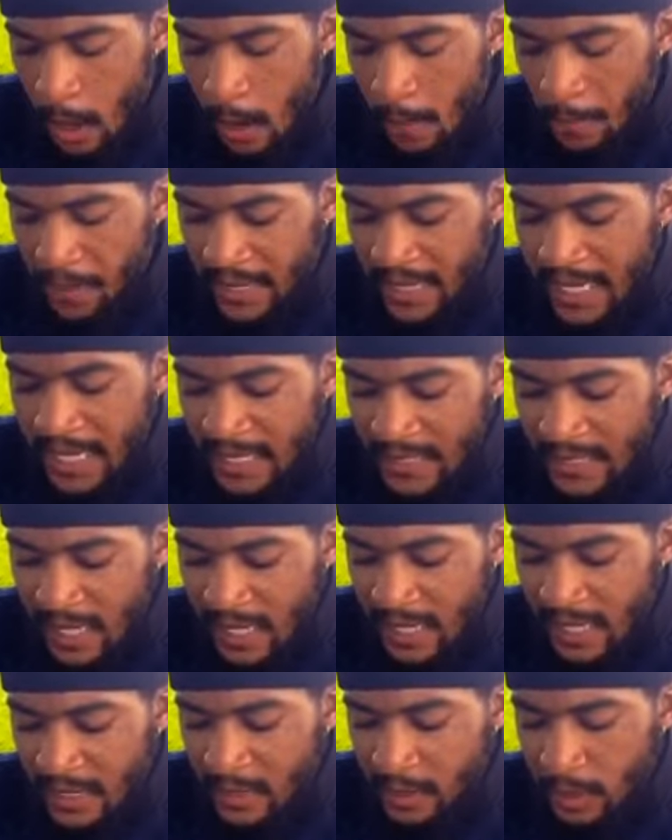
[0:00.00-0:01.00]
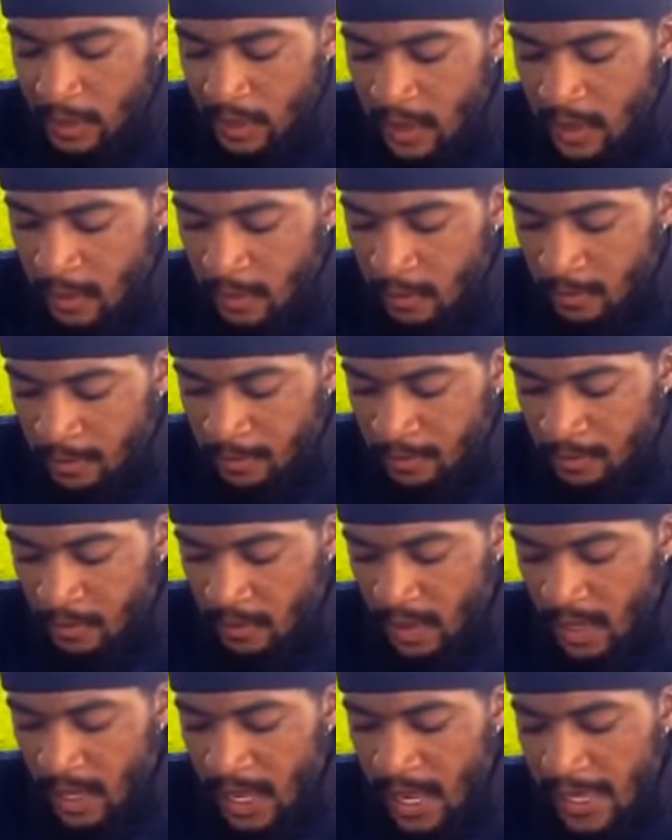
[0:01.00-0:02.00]
But he said unto them,
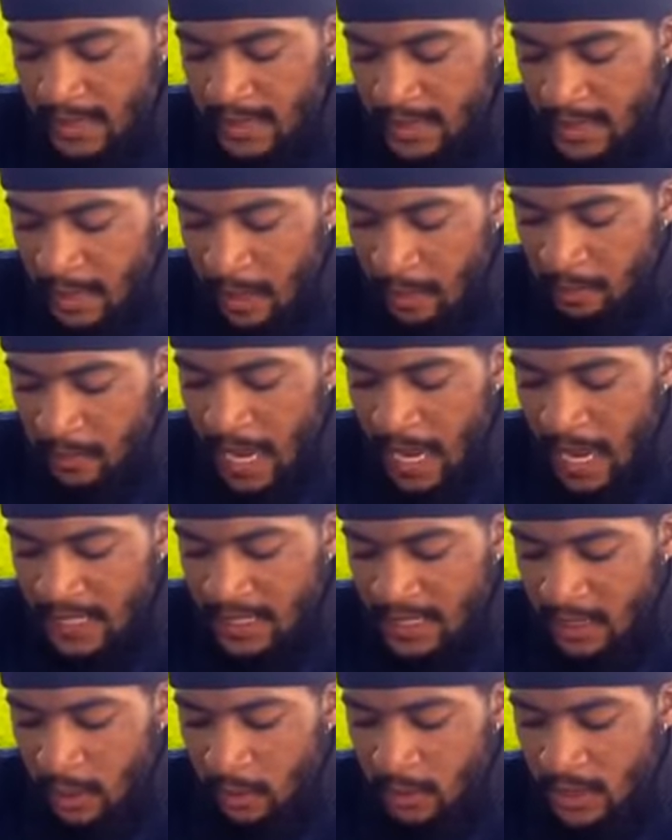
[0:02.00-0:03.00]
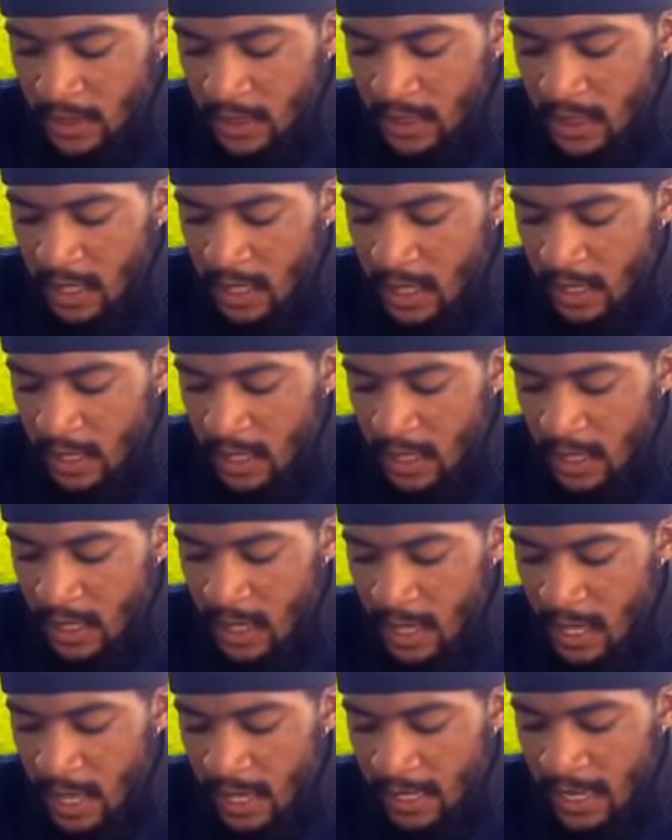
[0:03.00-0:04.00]
Except I shall see
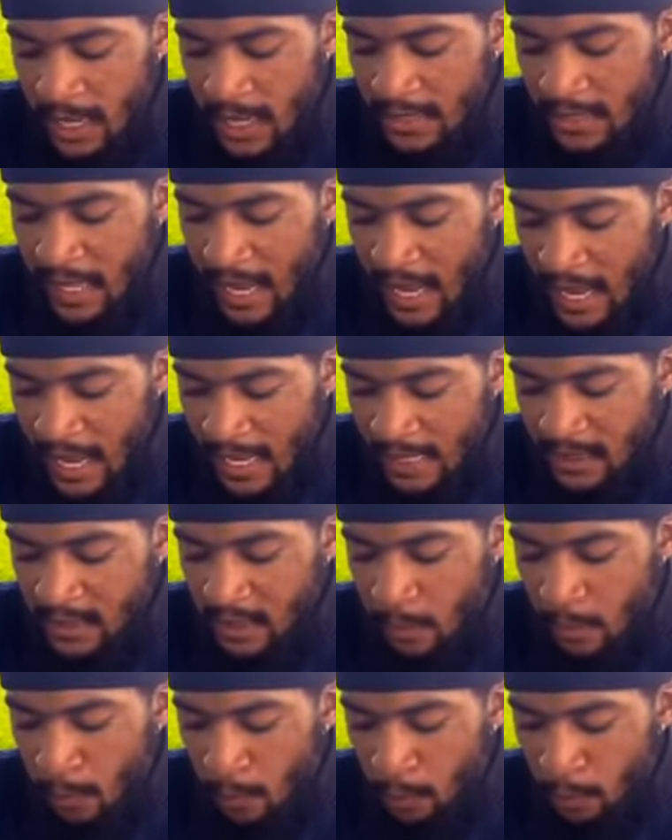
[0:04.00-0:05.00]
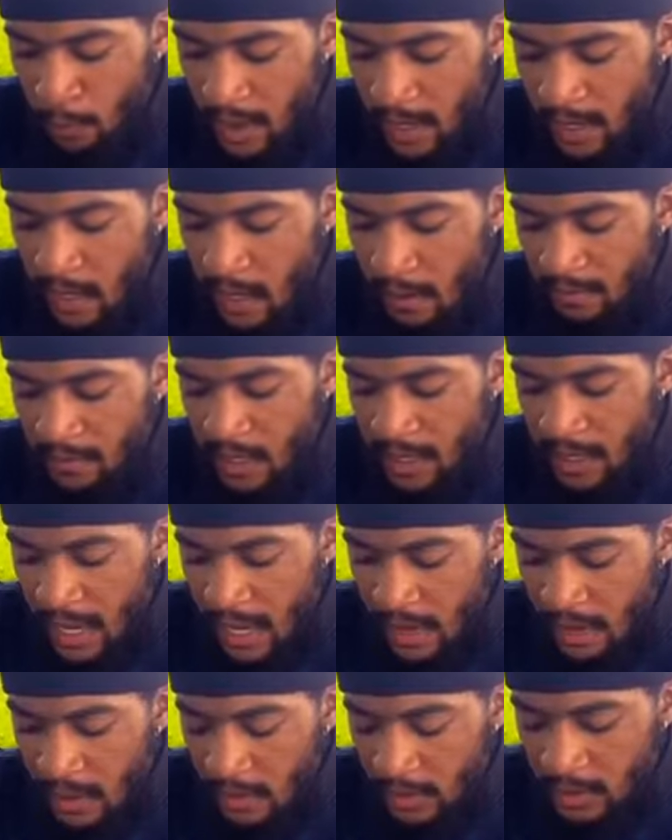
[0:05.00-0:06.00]
in his hands the print of the
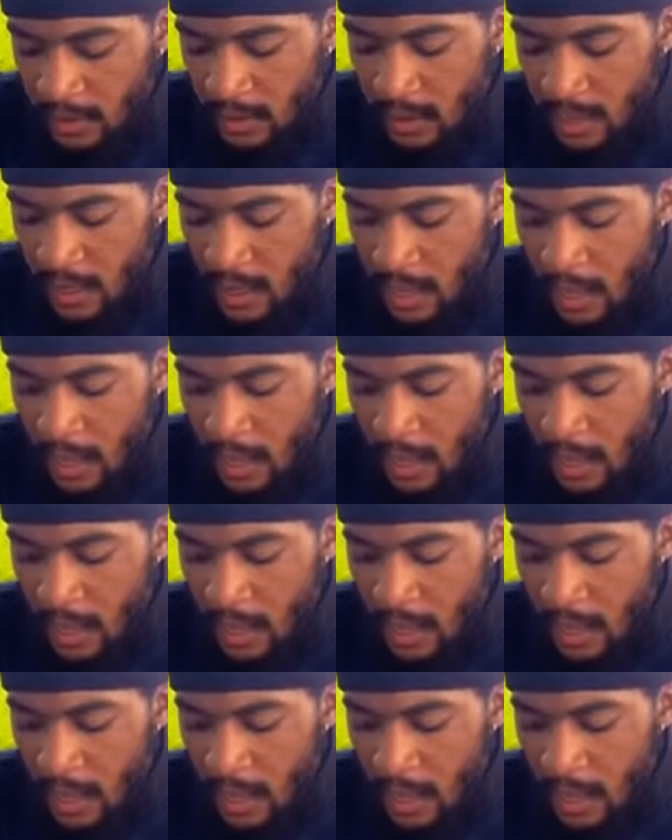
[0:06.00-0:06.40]
nails,